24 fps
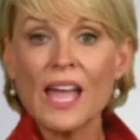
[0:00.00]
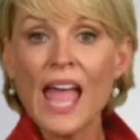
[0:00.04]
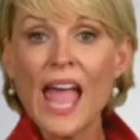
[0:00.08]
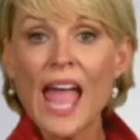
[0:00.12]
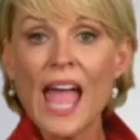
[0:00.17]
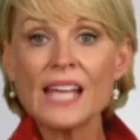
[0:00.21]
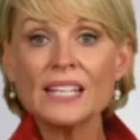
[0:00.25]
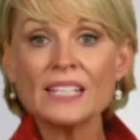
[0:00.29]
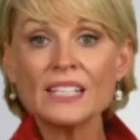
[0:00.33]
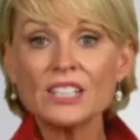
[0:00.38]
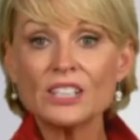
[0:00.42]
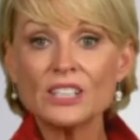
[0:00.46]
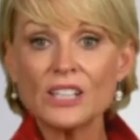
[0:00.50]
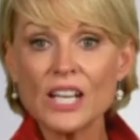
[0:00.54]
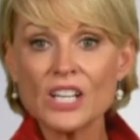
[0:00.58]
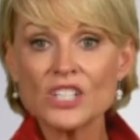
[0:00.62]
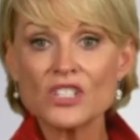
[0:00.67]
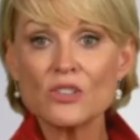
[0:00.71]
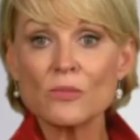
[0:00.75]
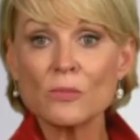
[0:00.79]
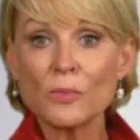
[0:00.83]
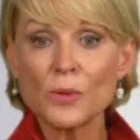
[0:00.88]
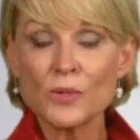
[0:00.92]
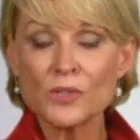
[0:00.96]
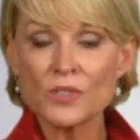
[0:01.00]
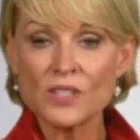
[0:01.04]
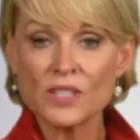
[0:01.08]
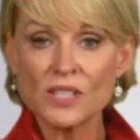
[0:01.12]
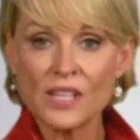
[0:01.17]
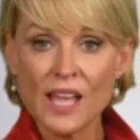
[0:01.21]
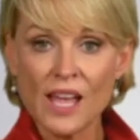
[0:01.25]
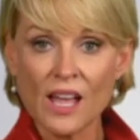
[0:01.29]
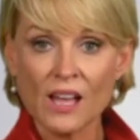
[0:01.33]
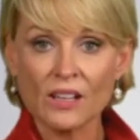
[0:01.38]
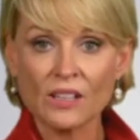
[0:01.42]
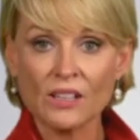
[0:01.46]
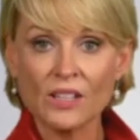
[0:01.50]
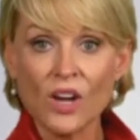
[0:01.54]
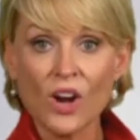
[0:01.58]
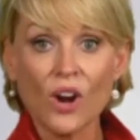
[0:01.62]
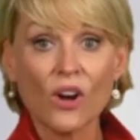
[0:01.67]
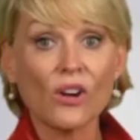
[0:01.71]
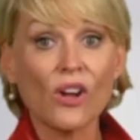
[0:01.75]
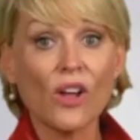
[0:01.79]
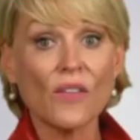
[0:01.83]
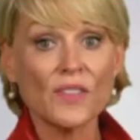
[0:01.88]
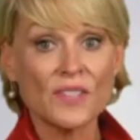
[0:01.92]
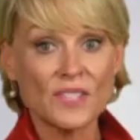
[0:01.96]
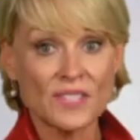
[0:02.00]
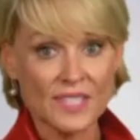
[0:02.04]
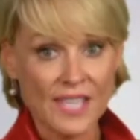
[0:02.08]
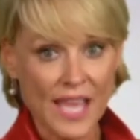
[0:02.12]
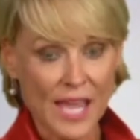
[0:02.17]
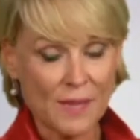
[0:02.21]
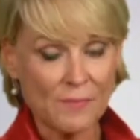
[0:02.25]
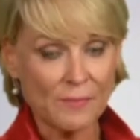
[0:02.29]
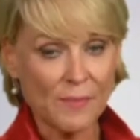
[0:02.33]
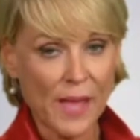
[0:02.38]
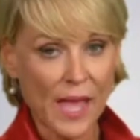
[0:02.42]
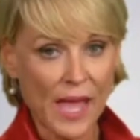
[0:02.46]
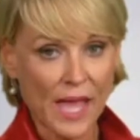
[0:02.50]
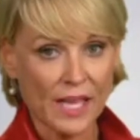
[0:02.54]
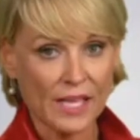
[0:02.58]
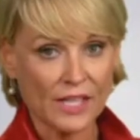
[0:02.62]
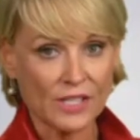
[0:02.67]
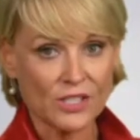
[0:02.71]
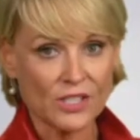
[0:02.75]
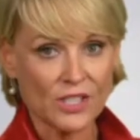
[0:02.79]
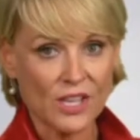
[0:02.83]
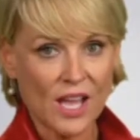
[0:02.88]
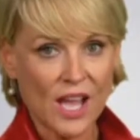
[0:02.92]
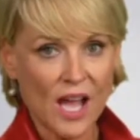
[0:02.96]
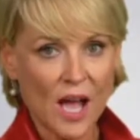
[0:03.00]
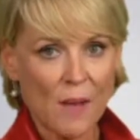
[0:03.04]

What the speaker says: and collection personnel are on the same page